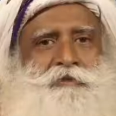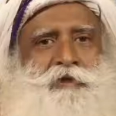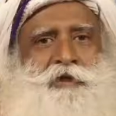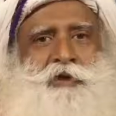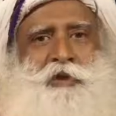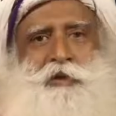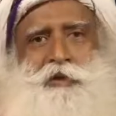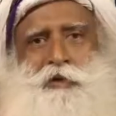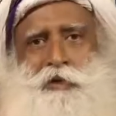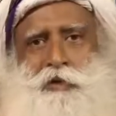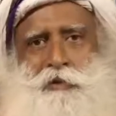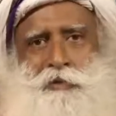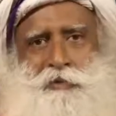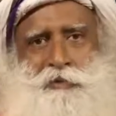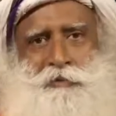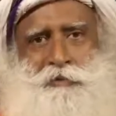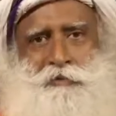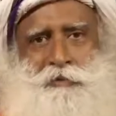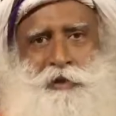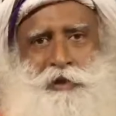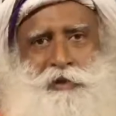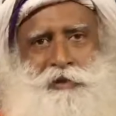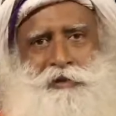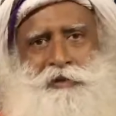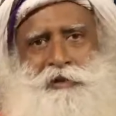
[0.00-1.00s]
we don't know
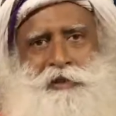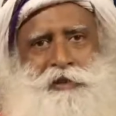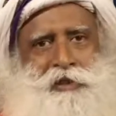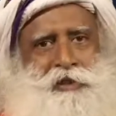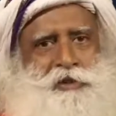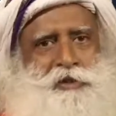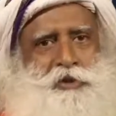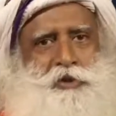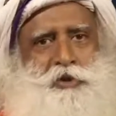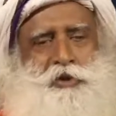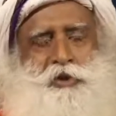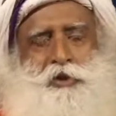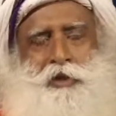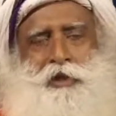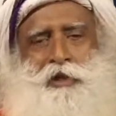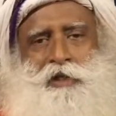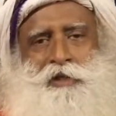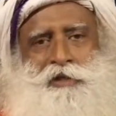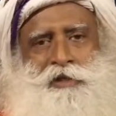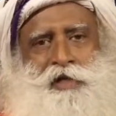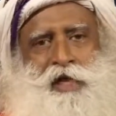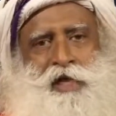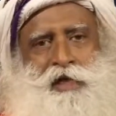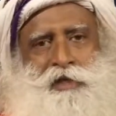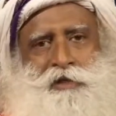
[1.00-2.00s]
because it doesn't show
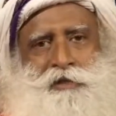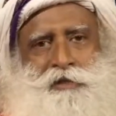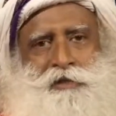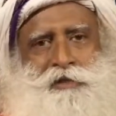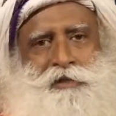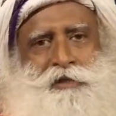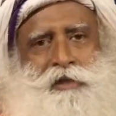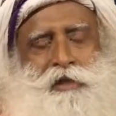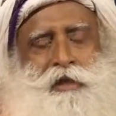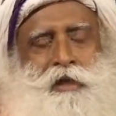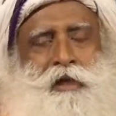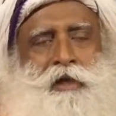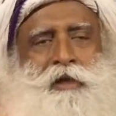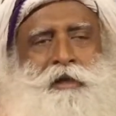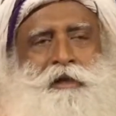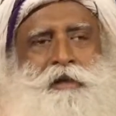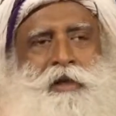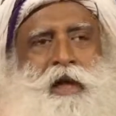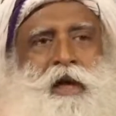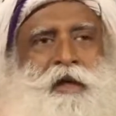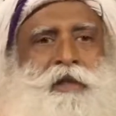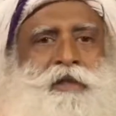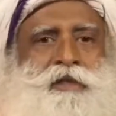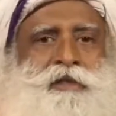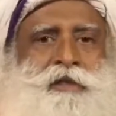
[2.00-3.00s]
any signs.
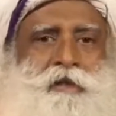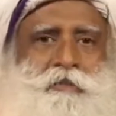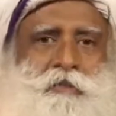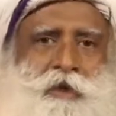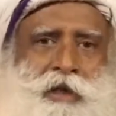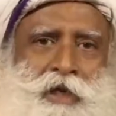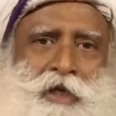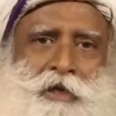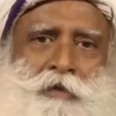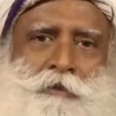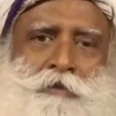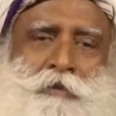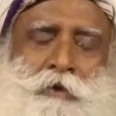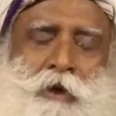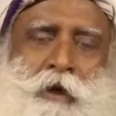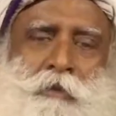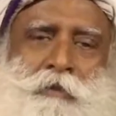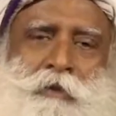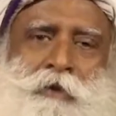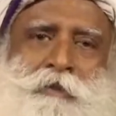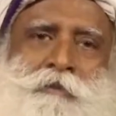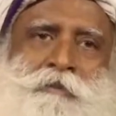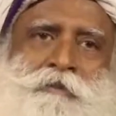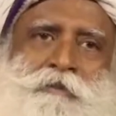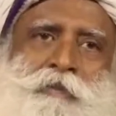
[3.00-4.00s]
That is the biggest
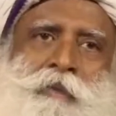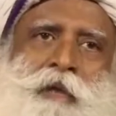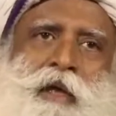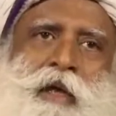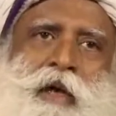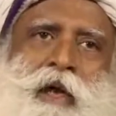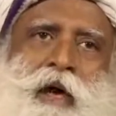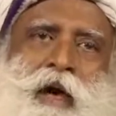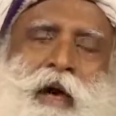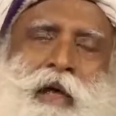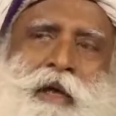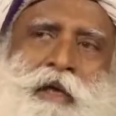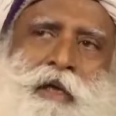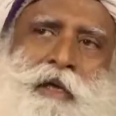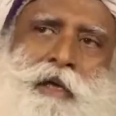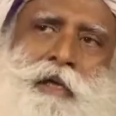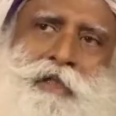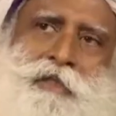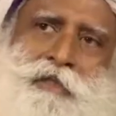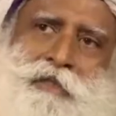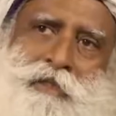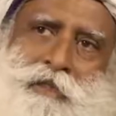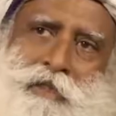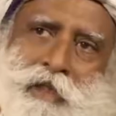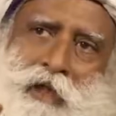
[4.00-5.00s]
problem, and it
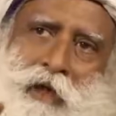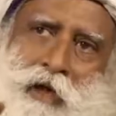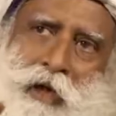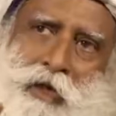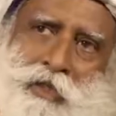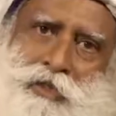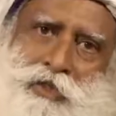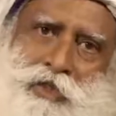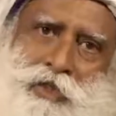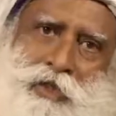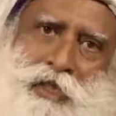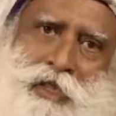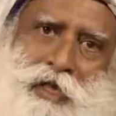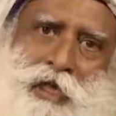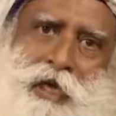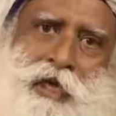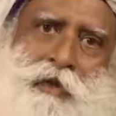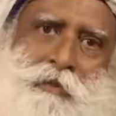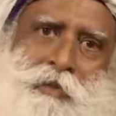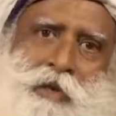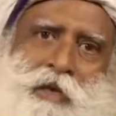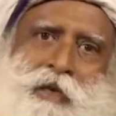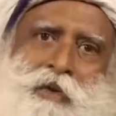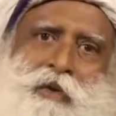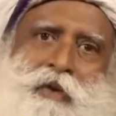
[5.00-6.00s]
is largely
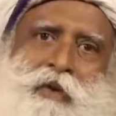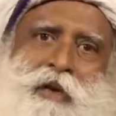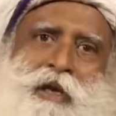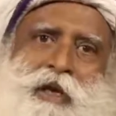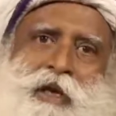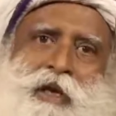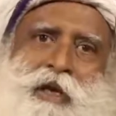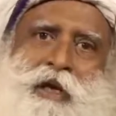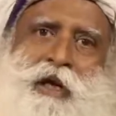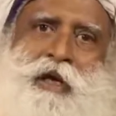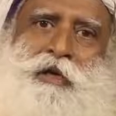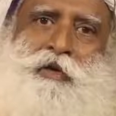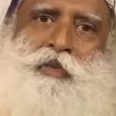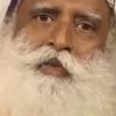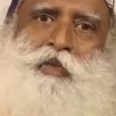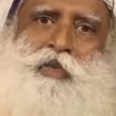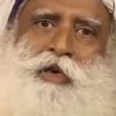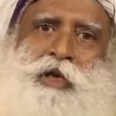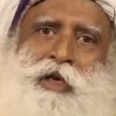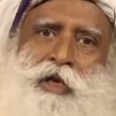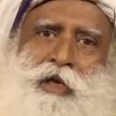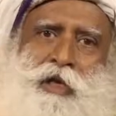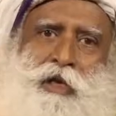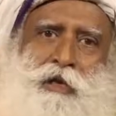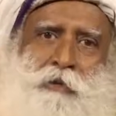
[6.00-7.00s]
aiming only at
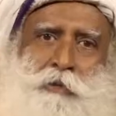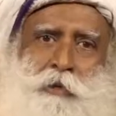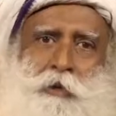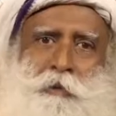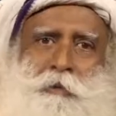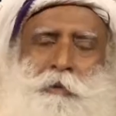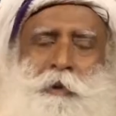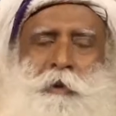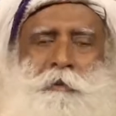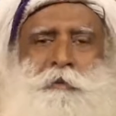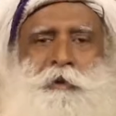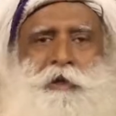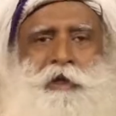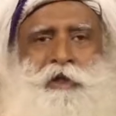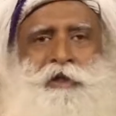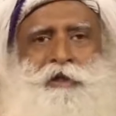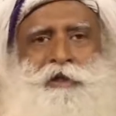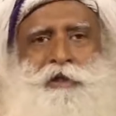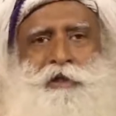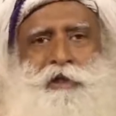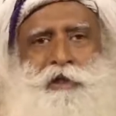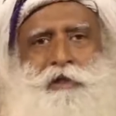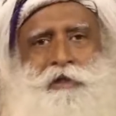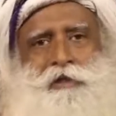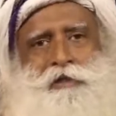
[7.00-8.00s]
vulnerable
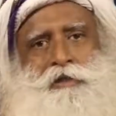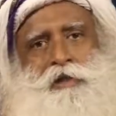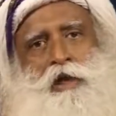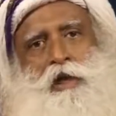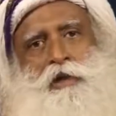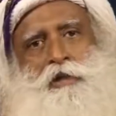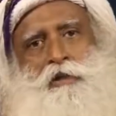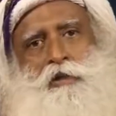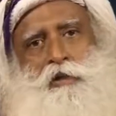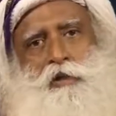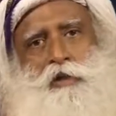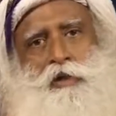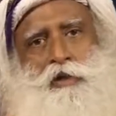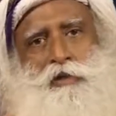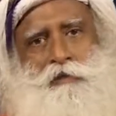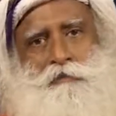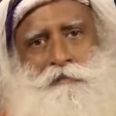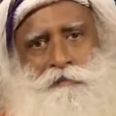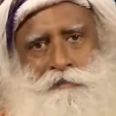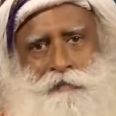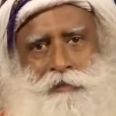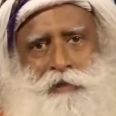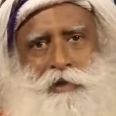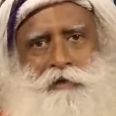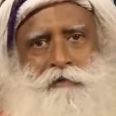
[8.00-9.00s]
population. It is not
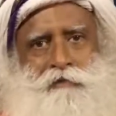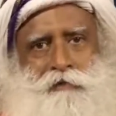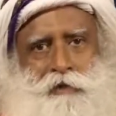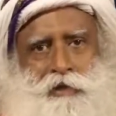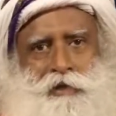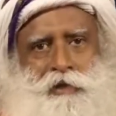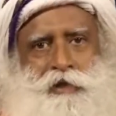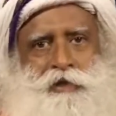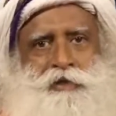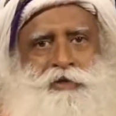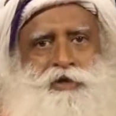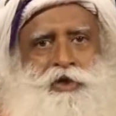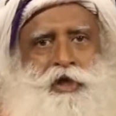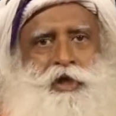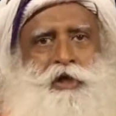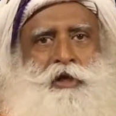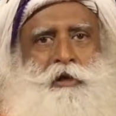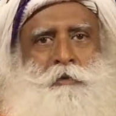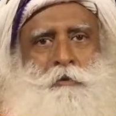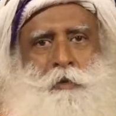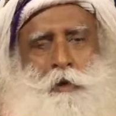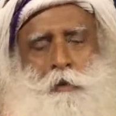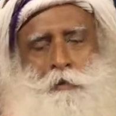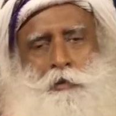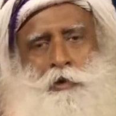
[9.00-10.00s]
going for the
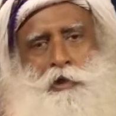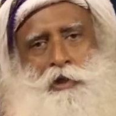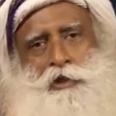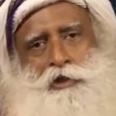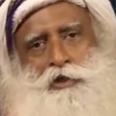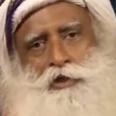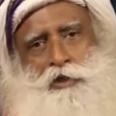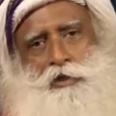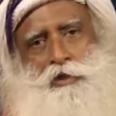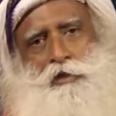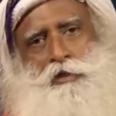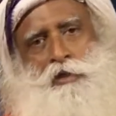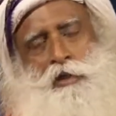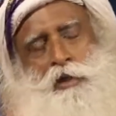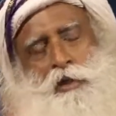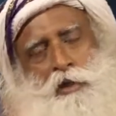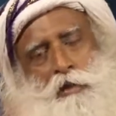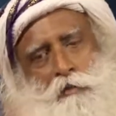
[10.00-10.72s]
general population.